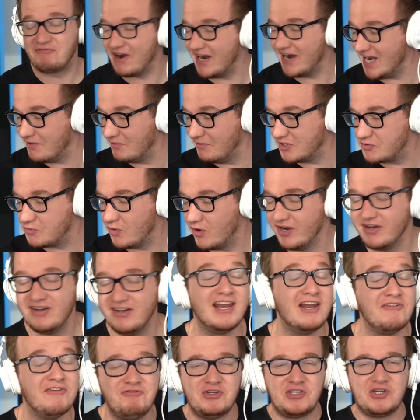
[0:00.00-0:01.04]
to find out which one,
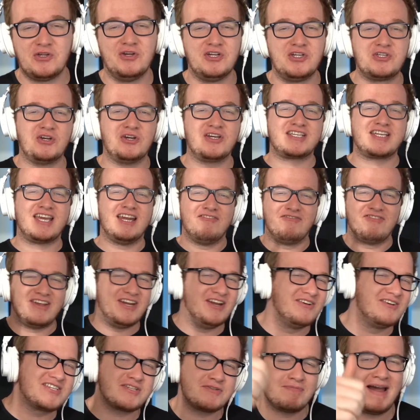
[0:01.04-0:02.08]
and if you do enjoy this kind of
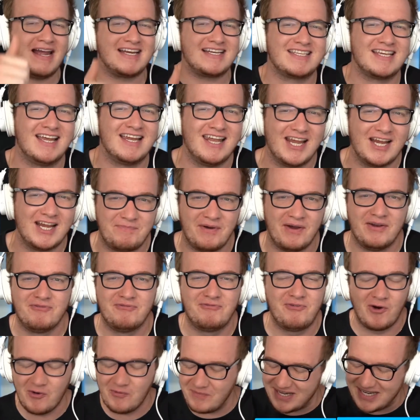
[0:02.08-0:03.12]
video, smash that like
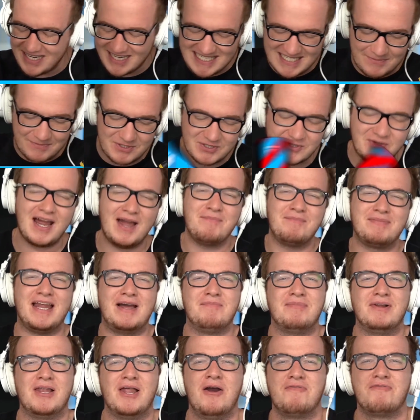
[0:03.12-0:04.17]
button. I will not be doing
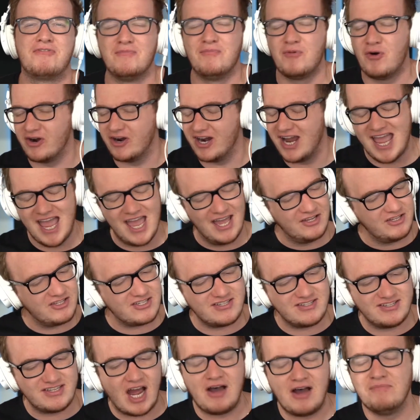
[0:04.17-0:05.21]
that. My family
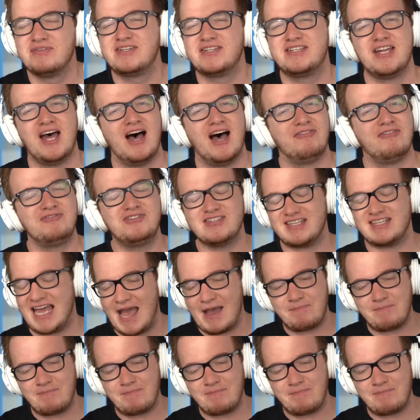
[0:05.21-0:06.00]
would disown me if I did